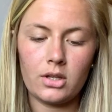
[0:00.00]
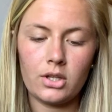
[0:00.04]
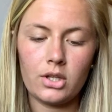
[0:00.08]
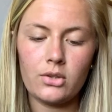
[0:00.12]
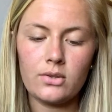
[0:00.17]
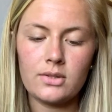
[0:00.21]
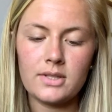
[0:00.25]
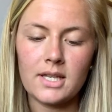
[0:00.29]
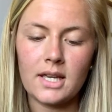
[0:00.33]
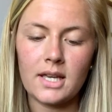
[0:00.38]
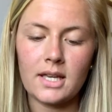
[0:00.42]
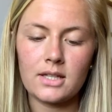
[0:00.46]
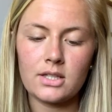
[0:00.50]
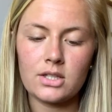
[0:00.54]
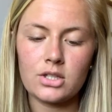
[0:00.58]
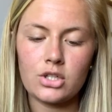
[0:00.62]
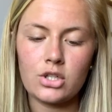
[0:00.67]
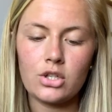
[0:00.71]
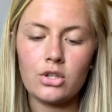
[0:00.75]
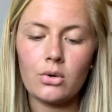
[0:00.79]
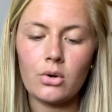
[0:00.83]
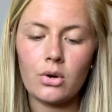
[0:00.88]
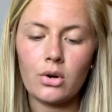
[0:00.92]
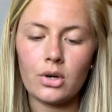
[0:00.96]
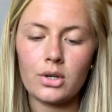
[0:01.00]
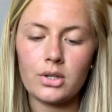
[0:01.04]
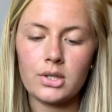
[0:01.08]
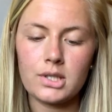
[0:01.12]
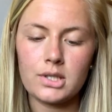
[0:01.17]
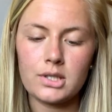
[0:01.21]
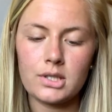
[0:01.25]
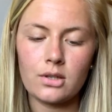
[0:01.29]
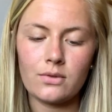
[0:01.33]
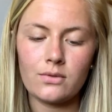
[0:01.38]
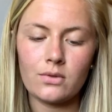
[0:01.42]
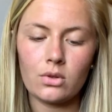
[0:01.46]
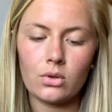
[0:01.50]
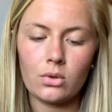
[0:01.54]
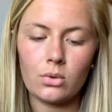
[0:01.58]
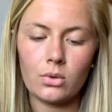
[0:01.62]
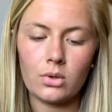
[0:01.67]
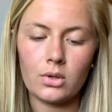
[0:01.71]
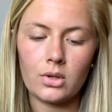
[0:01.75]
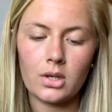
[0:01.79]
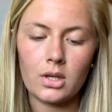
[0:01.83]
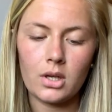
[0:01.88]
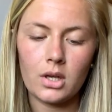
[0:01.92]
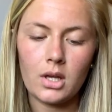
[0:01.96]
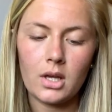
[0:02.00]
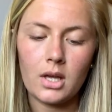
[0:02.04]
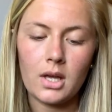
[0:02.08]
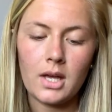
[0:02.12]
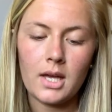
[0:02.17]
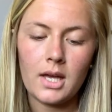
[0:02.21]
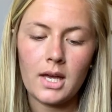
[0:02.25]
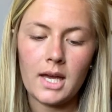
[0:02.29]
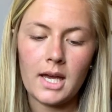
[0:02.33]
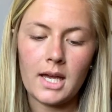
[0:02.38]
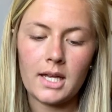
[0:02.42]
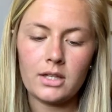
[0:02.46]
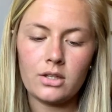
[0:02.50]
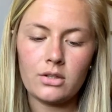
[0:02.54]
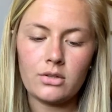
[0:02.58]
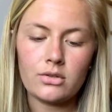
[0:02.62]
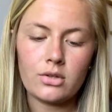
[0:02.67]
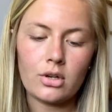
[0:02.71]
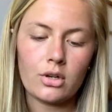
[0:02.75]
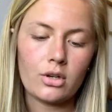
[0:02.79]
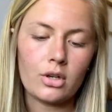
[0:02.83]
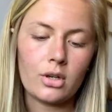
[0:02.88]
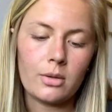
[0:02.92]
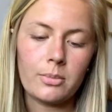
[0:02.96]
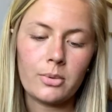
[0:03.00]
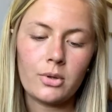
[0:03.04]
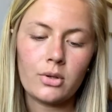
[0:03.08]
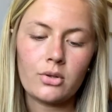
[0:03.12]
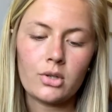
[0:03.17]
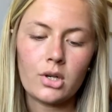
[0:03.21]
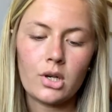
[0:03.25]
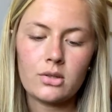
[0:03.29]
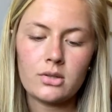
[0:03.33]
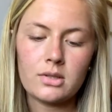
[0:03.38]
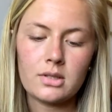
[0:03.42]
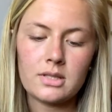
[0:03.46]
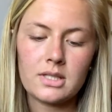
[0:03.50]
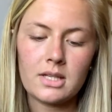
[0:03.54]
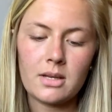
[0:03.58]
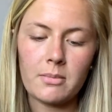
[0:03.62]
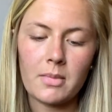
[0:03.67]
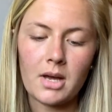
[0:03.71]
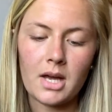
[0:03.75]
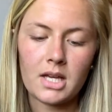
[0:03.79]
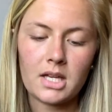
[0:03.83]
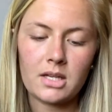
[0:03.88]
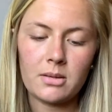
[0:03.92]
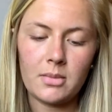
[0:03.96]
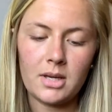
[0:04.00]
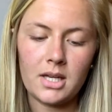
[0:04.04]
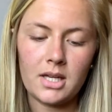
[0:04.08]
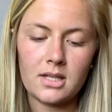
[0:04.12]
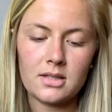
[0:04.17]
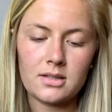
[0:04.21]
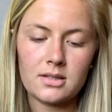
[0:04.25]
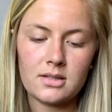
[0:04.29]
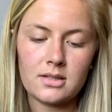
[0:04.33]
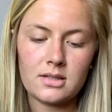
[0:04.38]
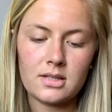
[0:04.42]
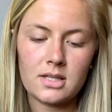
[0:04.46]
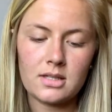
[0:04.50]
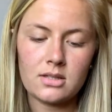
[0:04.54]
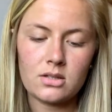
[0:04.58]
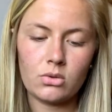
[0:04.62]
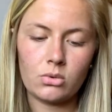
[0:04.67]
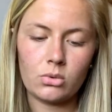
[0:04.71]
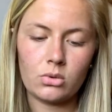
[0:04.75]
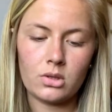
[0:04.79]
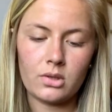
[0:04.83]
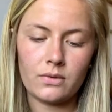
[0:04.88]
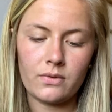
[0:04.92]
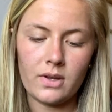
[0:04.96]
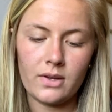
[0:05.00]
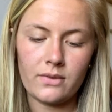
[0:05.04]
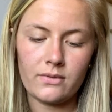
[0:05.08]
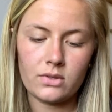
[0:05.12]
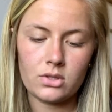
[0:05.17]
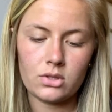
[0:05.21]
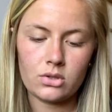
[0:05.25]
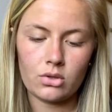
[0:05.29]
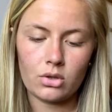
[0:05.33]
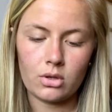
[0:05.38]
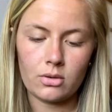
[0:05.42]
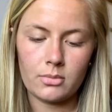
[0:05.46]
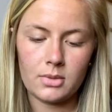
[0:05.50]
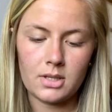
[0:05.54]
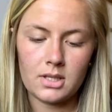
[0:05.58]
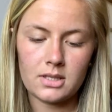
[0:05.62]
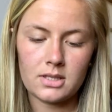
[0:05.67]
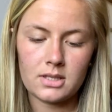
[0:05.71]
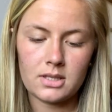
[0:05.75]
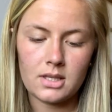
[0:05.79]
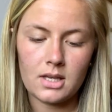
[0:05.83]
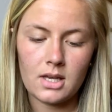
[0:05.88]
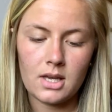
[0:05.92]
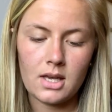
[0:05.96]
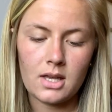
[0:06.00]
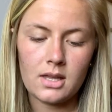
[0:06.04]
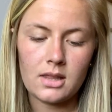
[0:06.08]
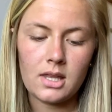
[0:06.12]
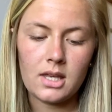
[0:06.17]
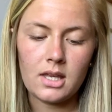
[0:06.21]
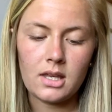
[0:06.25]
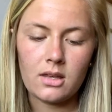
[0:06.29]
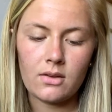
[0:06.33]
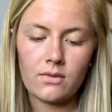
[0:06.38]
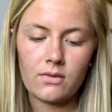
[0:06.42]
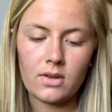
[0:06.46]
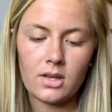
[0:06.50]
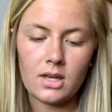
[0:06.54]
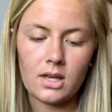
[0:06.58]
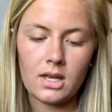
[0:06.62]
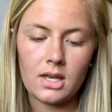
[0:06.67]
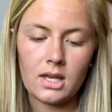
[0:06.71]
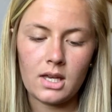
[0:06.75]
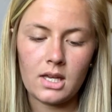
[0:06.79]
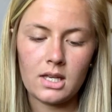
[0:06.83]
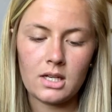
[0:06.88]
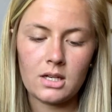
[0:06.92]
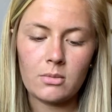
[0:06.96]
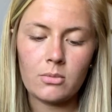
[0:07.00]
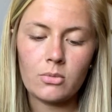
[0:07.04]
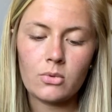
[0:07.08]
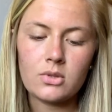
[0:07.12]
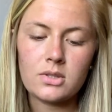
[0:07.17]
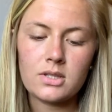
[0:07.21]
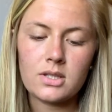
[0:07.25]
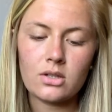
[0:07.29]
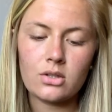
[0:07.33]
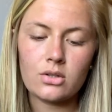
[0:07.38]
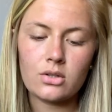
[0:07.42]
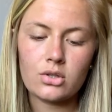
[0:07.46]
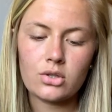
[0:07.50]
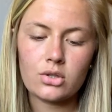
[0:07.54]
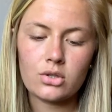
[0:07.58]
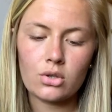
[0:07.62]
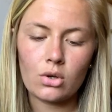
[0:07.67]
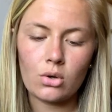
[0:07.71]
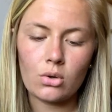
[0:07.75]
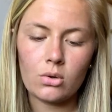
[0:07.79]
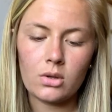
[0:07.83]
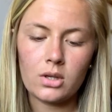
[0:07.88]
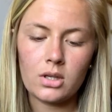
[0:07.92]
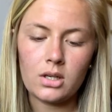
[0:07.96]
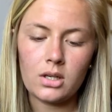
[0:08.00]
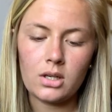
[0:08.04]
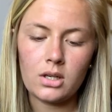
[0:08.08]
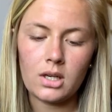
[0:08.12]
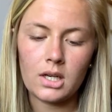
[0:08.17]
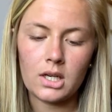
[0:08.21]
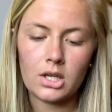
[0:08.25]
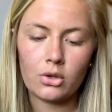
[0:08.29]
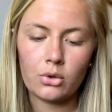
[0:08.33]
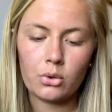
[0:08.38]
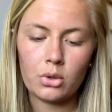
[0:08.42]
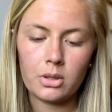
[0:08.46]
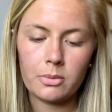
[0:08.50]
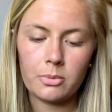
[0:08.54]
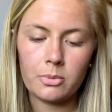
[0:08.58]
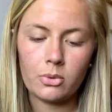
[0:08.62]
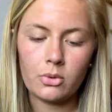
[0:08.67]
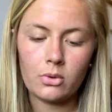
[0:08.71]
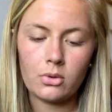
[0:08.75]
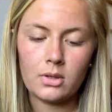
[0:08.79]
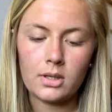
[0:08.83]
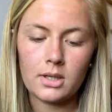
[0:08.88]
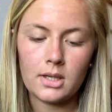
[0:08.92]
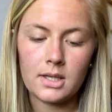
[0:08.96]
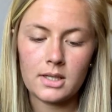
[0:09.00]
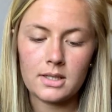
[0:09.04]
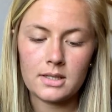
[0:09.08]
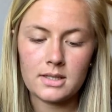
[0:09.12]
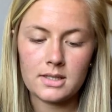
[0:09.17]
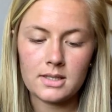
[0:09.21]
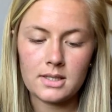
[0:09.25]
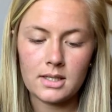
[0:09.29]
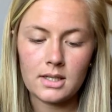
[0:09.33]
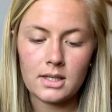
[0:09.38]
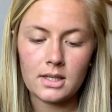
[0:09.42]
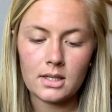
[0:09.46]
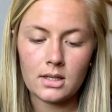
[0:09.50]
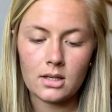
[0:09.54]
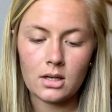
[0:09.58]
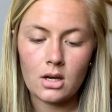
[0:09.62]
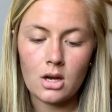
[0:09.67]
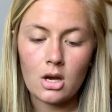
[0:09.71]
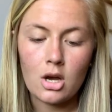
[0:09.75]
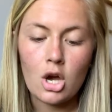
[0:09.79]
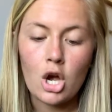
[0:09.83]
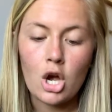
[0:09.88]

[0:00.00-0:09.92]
You say it's too hard to serve the Lord, and you turn up your noses at my commands, says the Lord of heaven's armies. Think of it. Animals that are stolen and crippled and sick